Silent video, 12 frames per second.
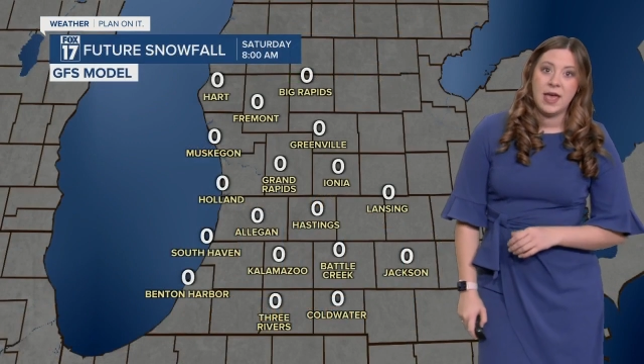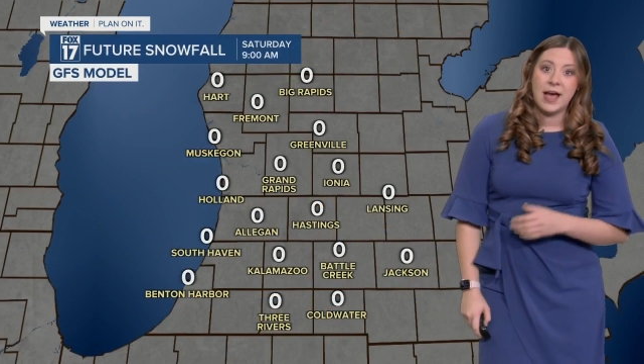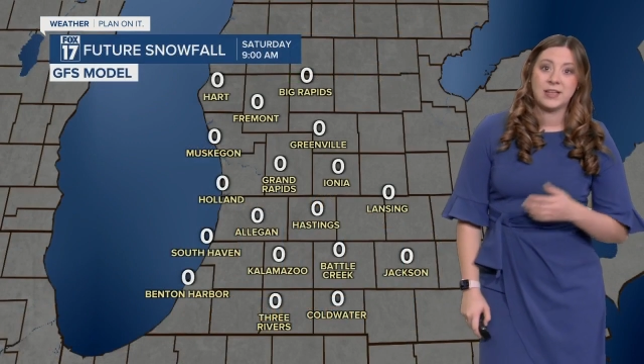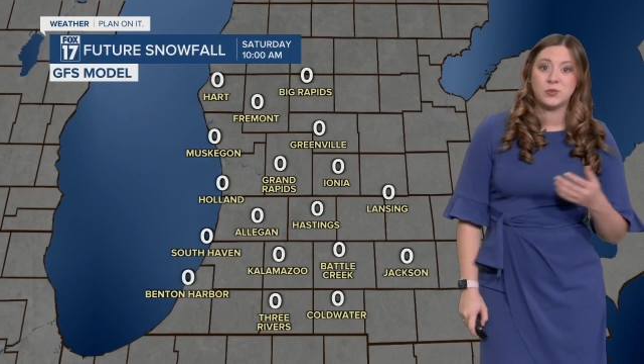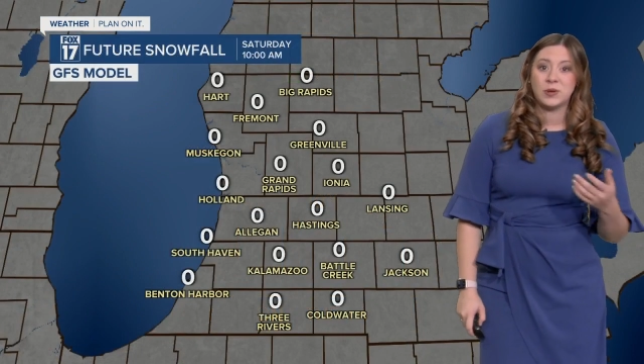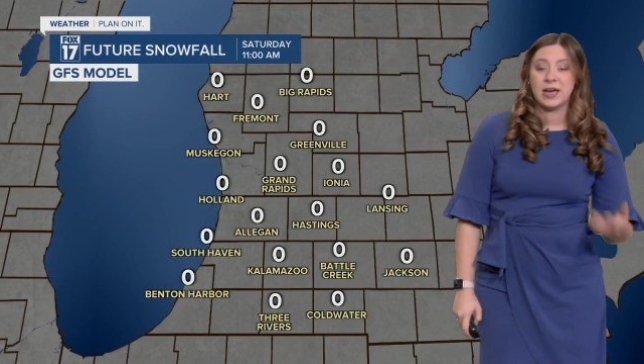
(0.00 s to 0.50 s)

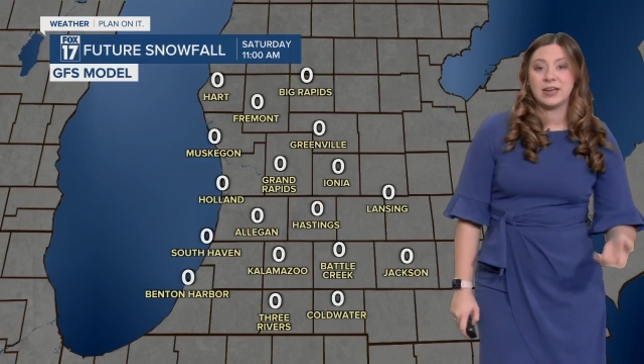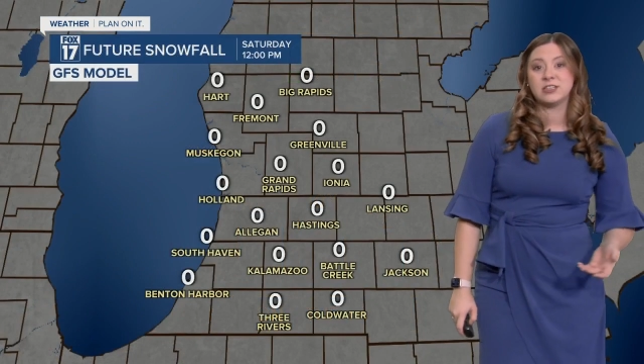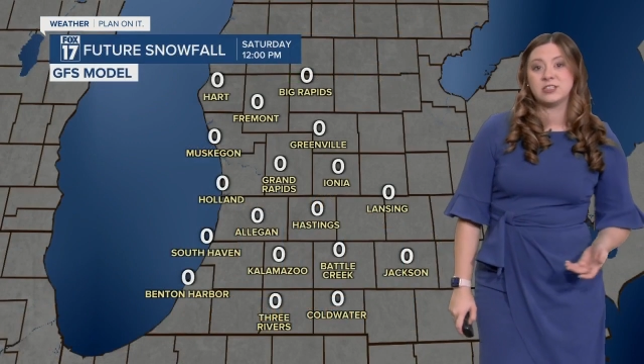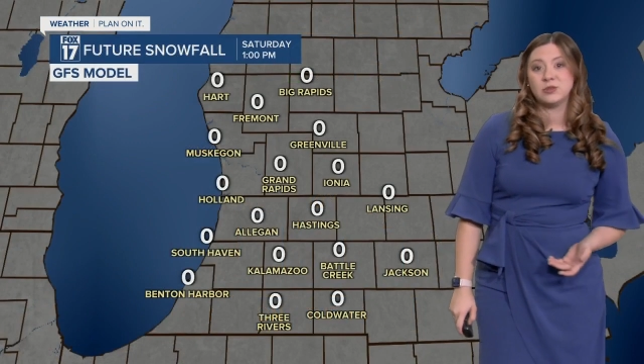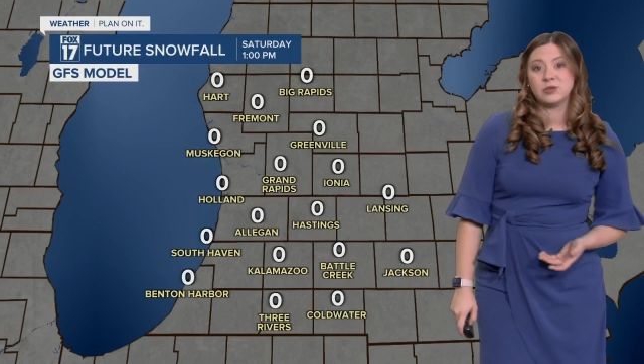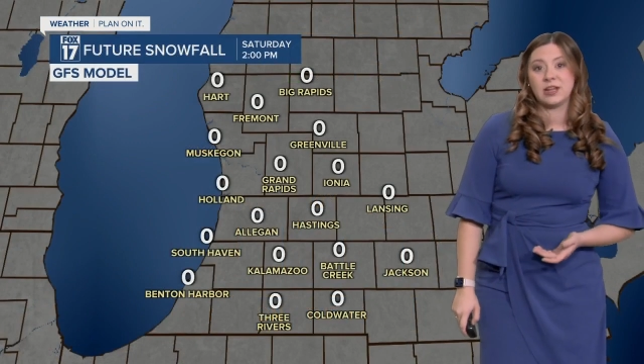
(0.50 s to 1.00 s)
As we head
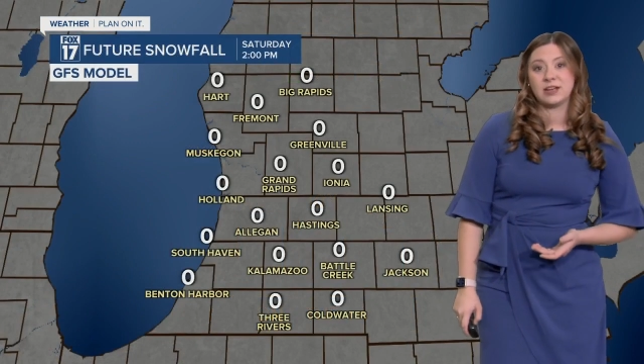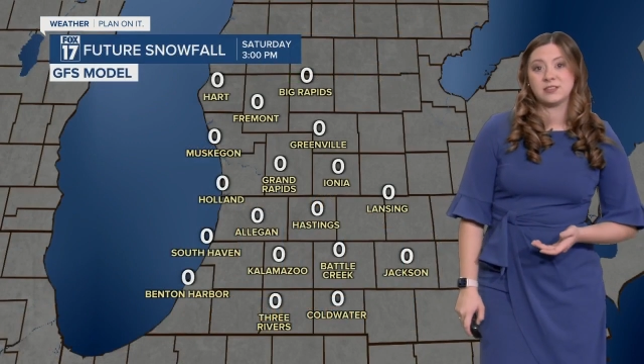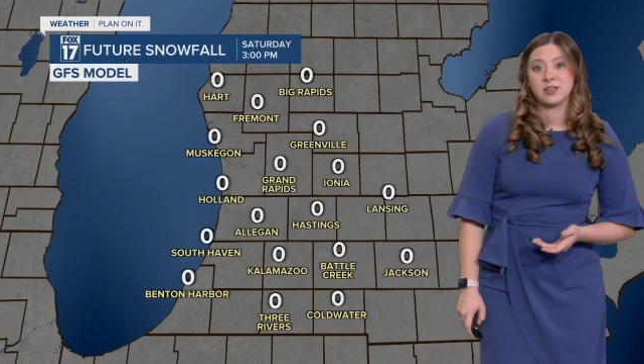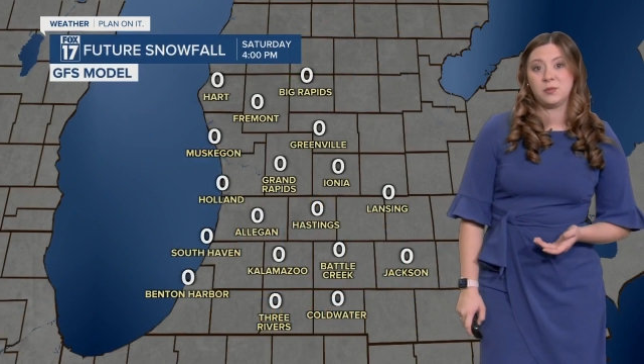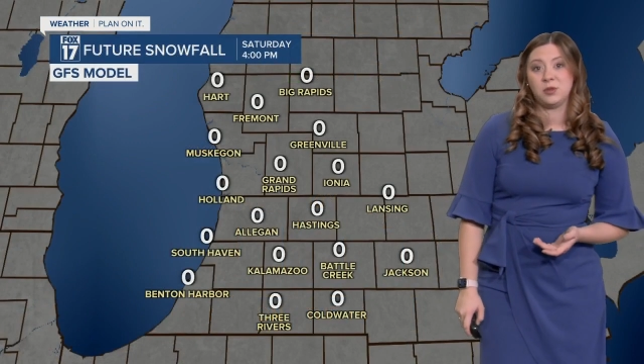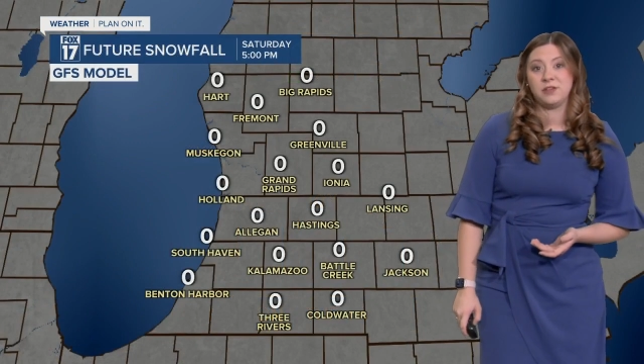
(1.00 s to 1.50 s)
into the
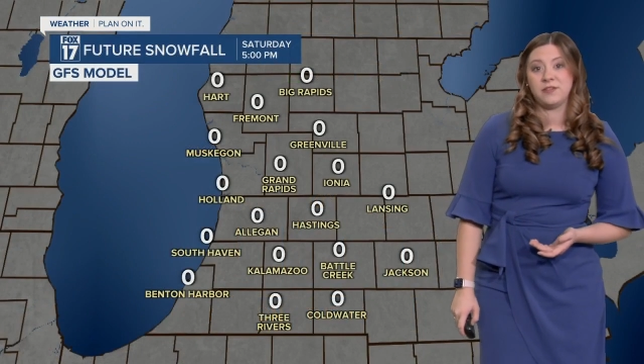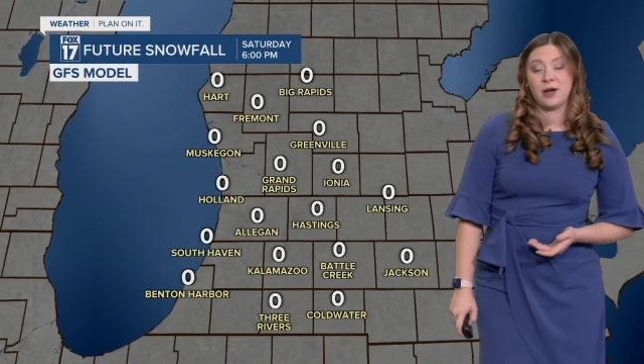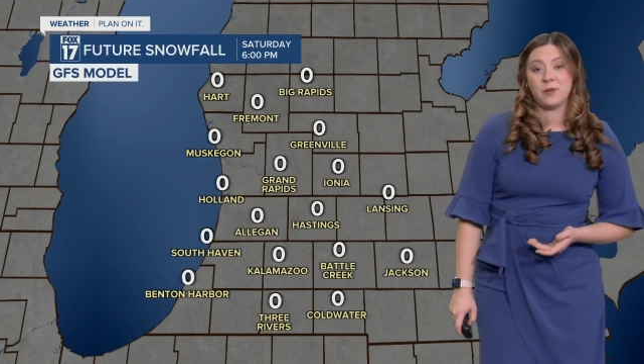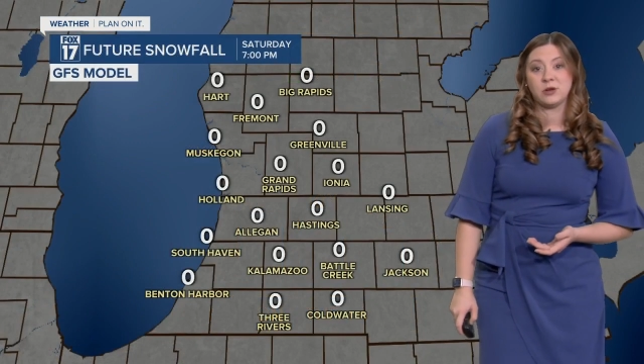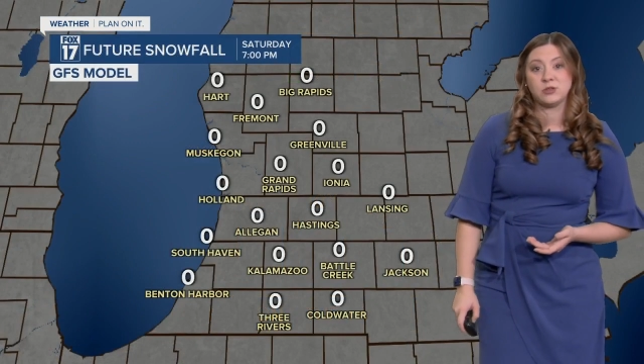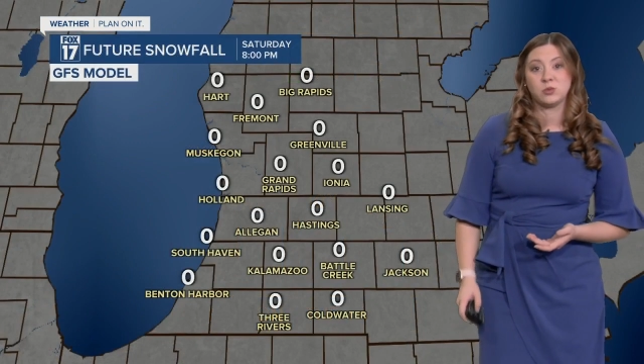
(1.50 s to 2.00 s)
next couple of
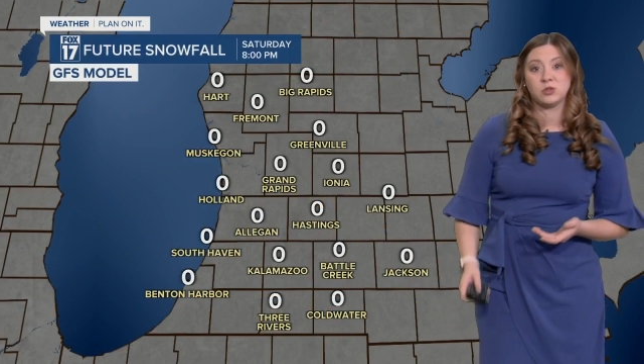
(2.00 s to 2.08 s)
hours,